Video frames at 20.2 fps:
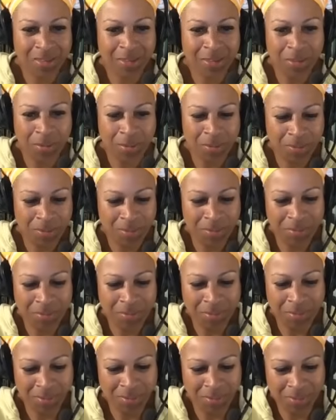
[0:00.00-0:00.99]

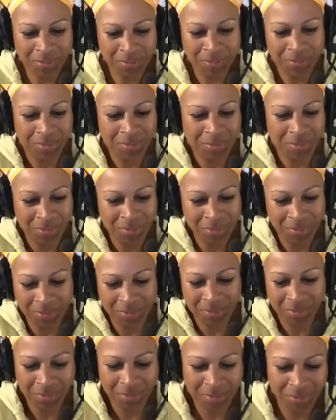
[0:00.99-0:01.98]

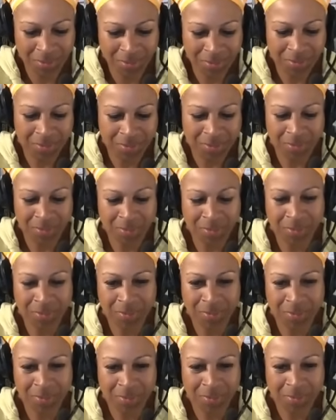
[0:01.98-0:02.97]

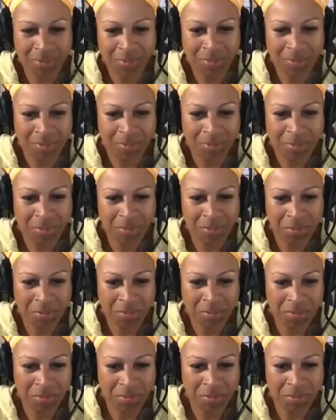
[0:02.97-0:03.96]

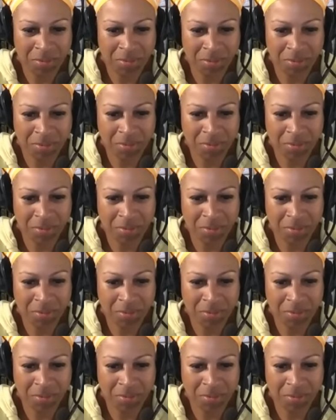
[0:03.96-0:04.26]
This person isn't speaking.